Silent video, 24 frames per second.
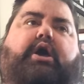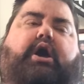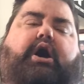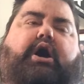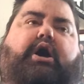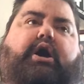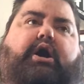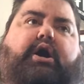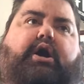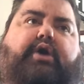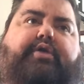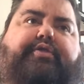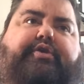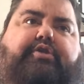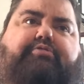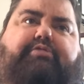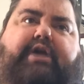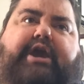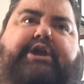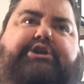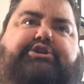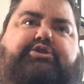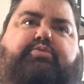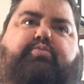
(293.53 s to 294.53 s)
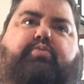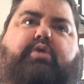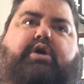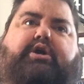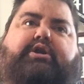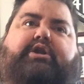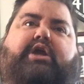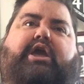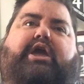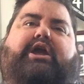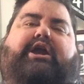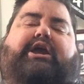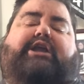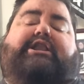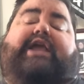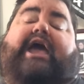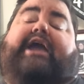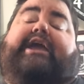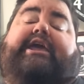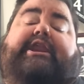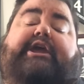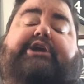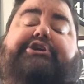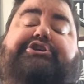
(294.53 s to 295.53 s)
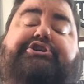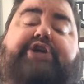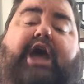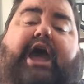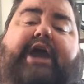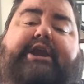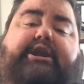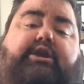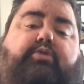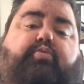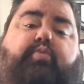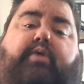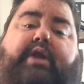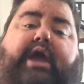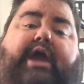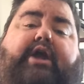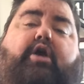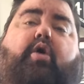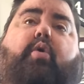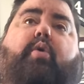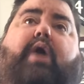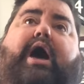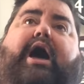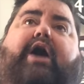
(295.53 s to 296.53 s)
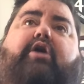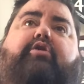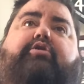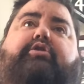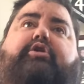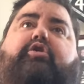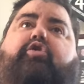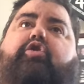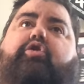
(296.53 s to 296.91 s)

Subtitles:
the crazy one, because I get excited when I go out